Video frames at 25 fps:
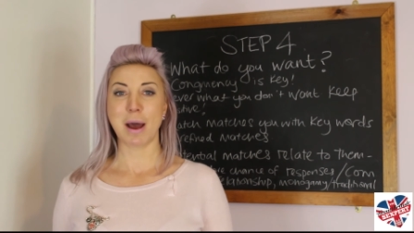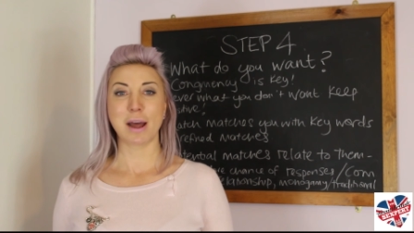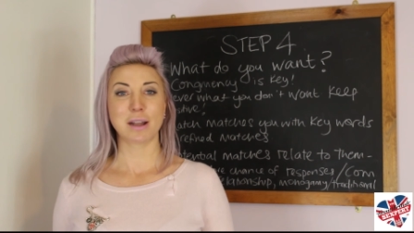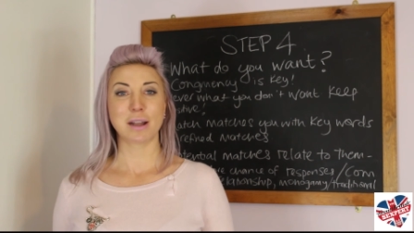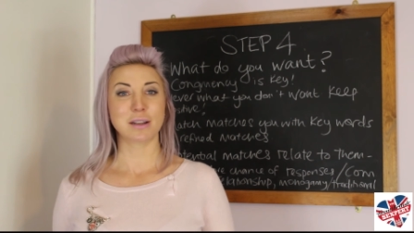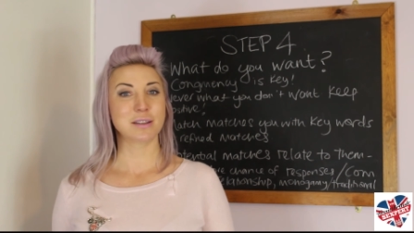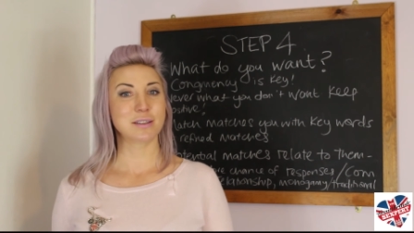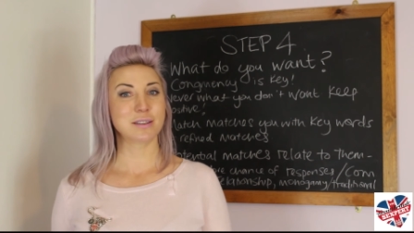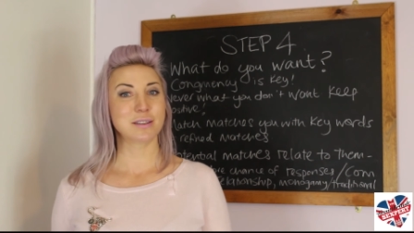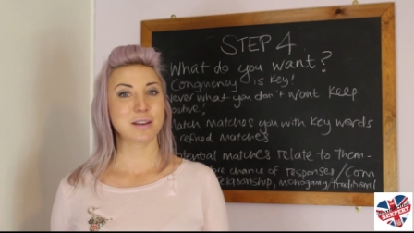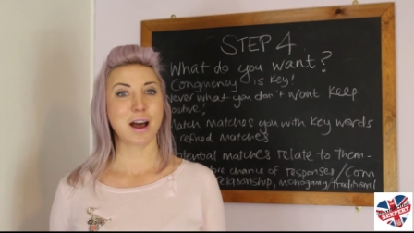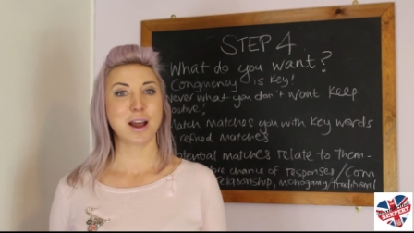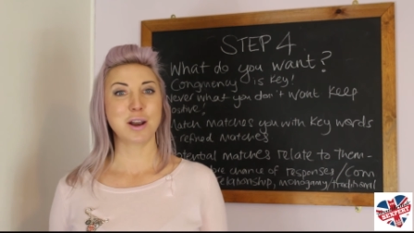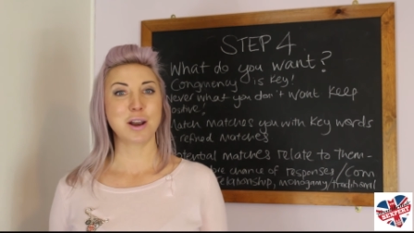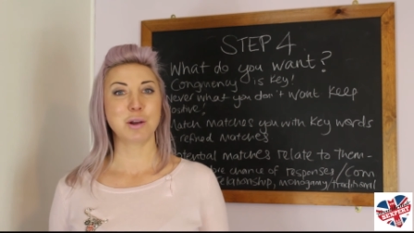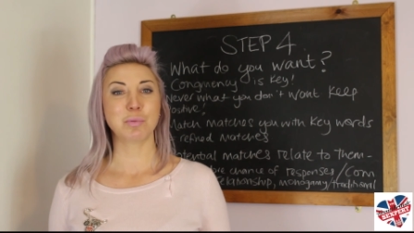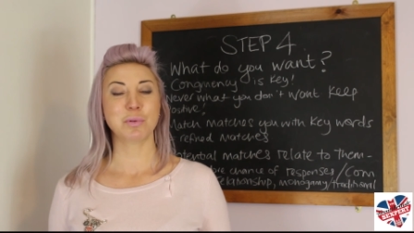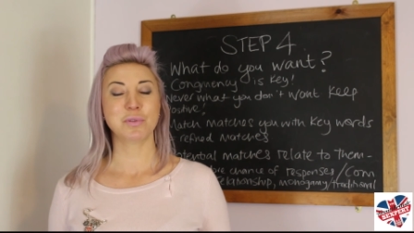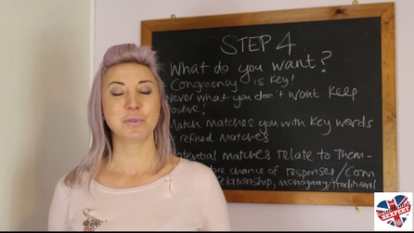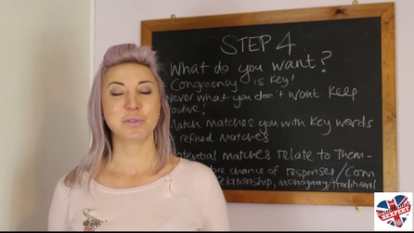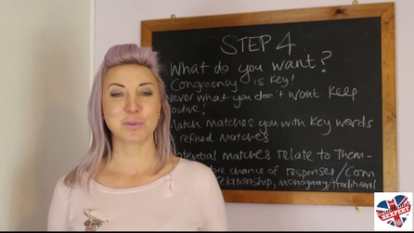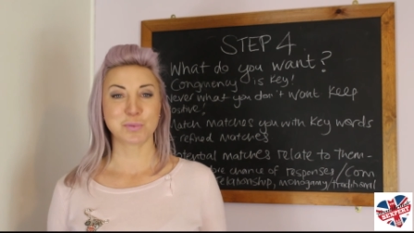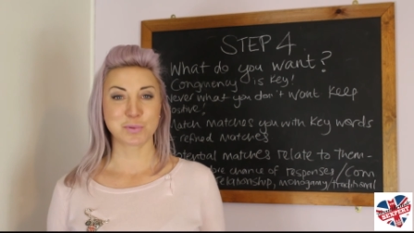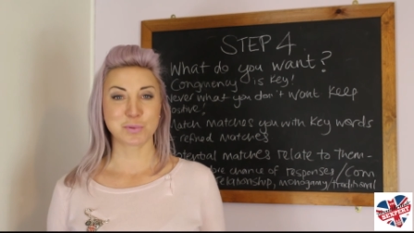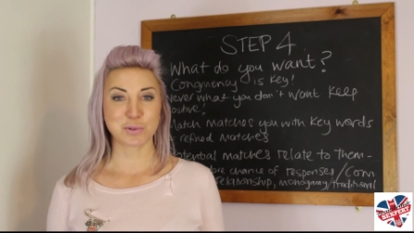and sign up
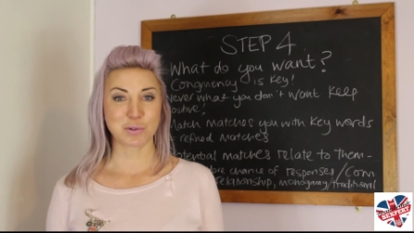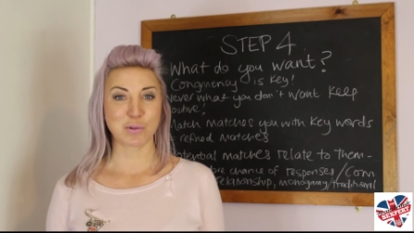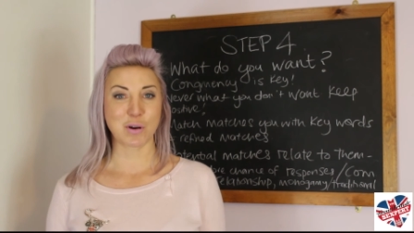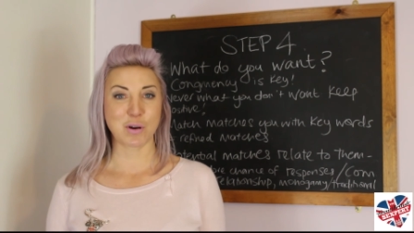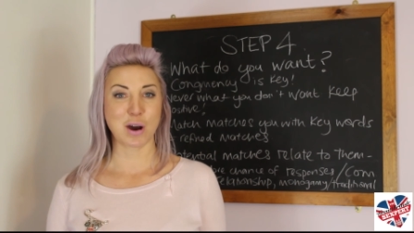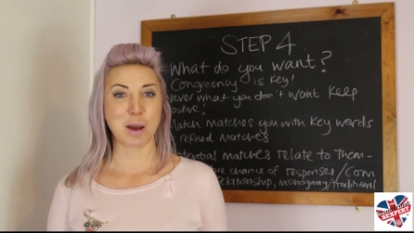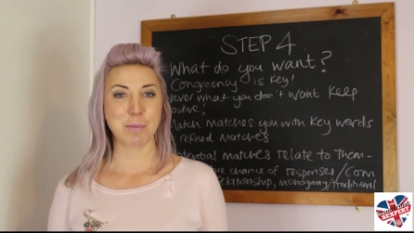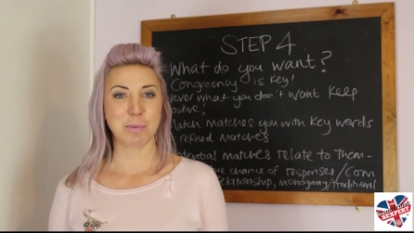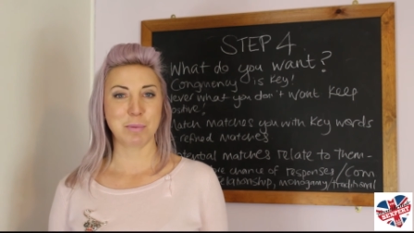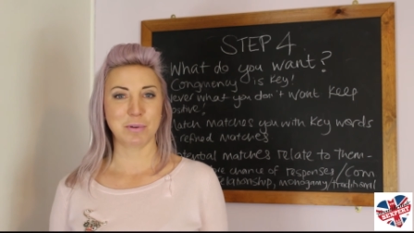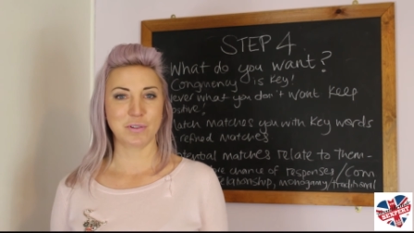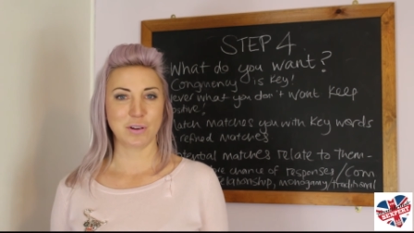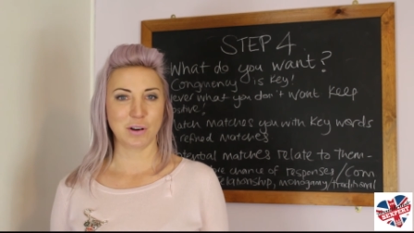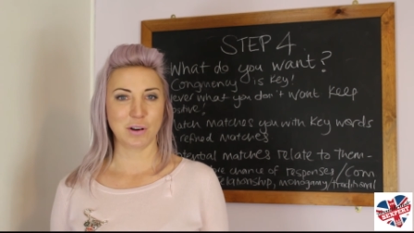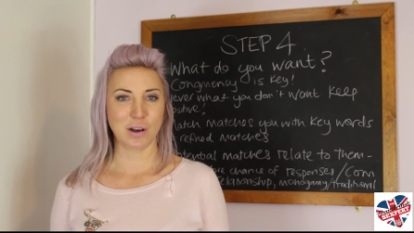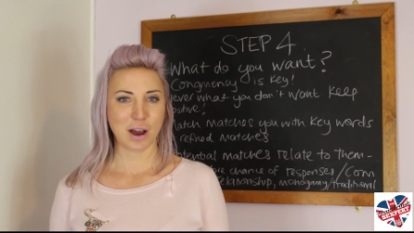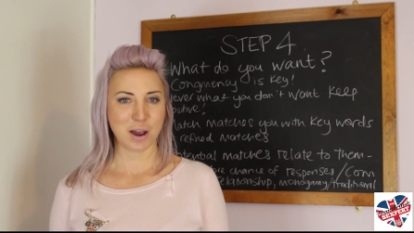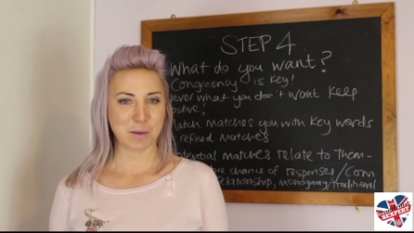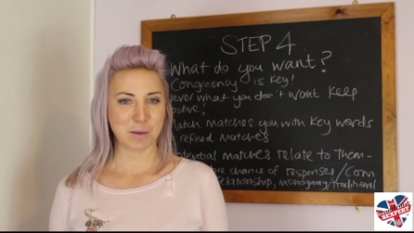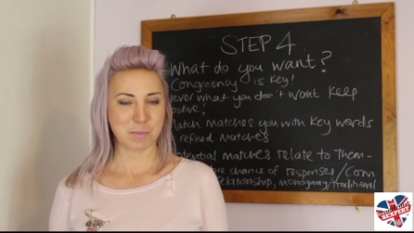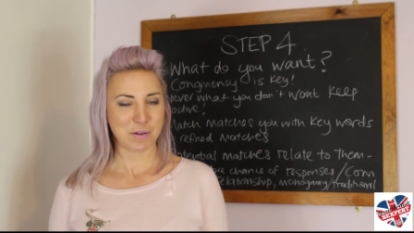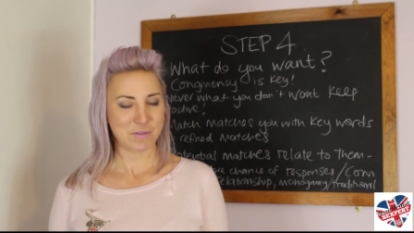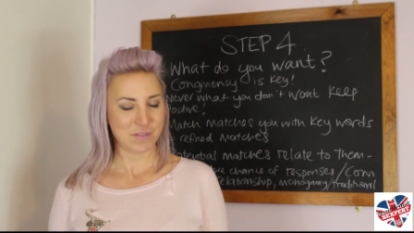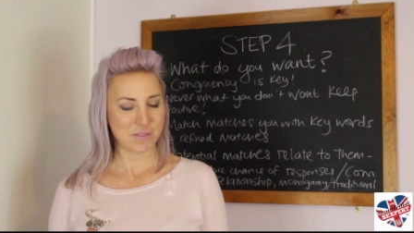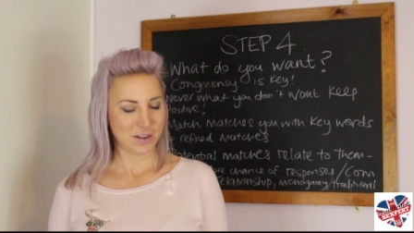and subscribe if you
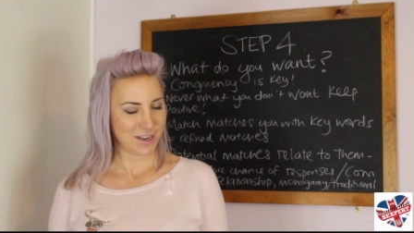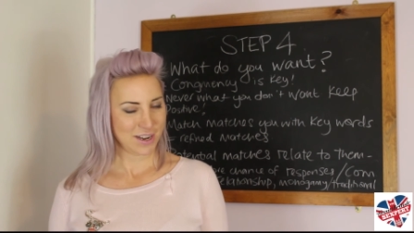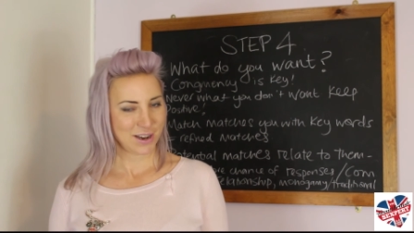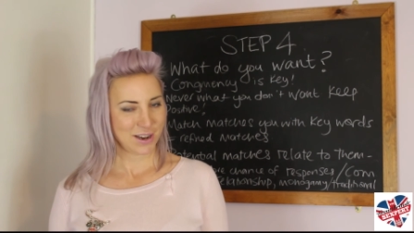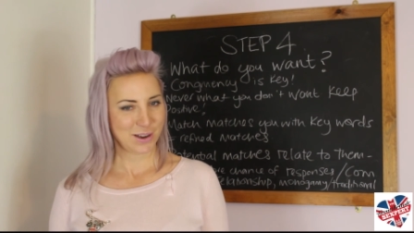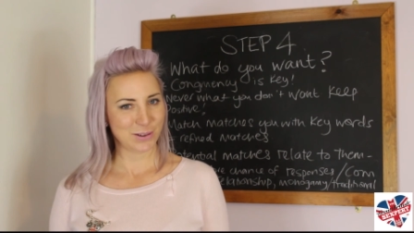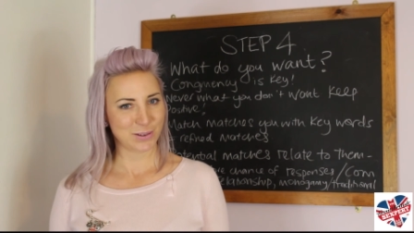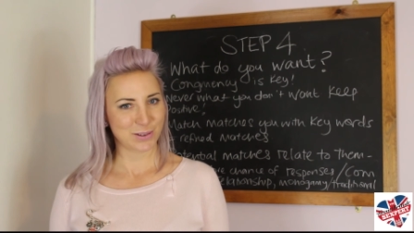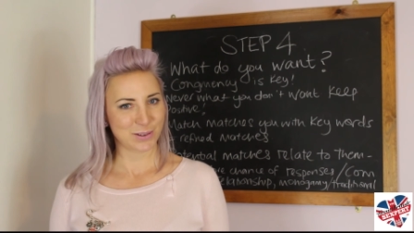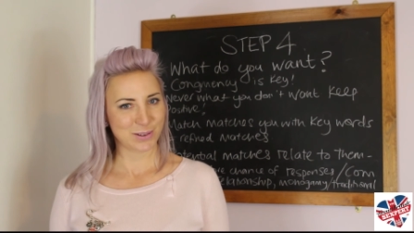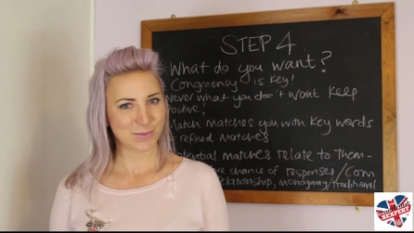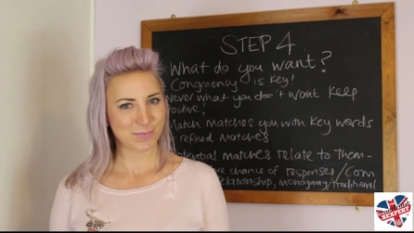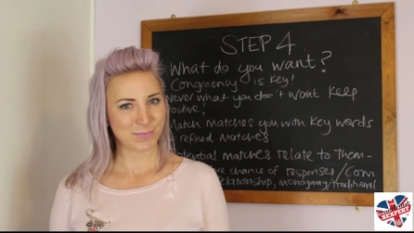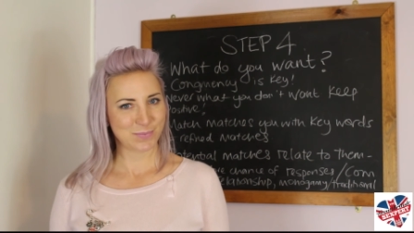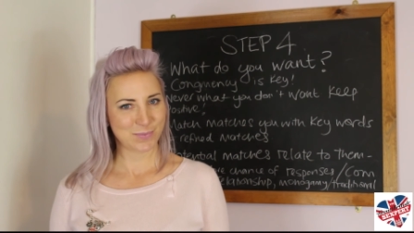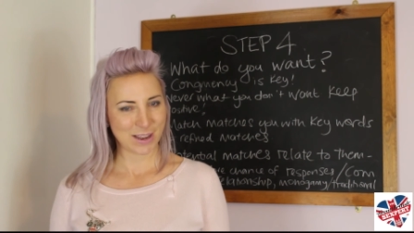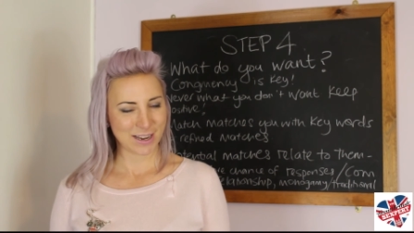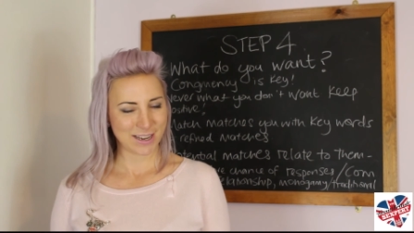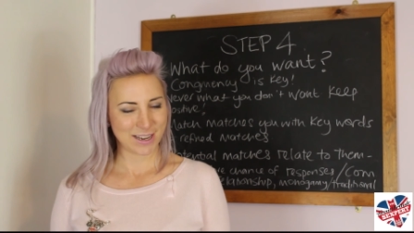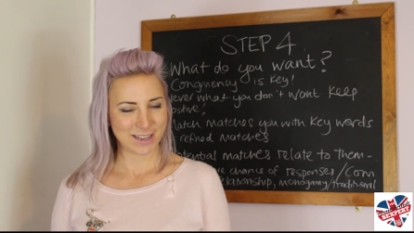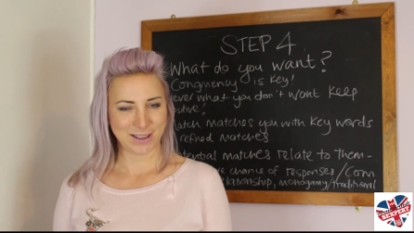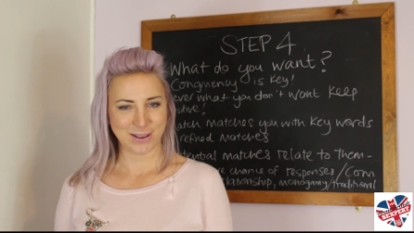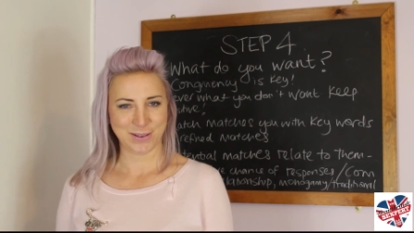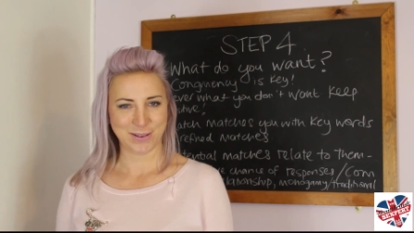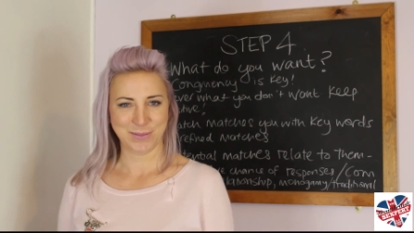like my videos.
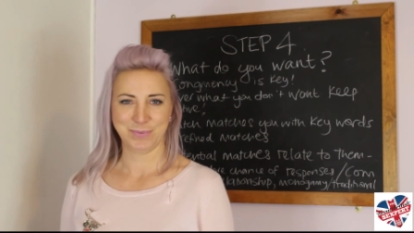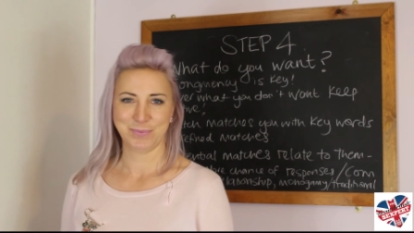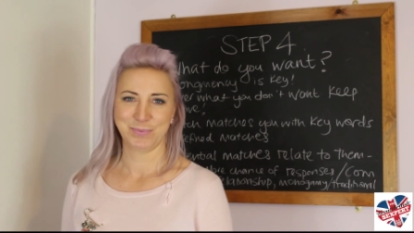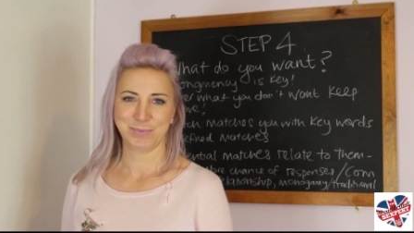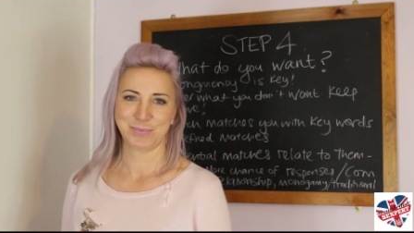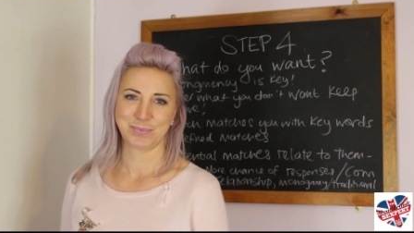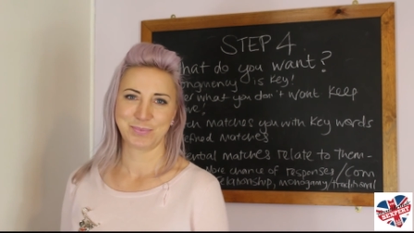Thank you.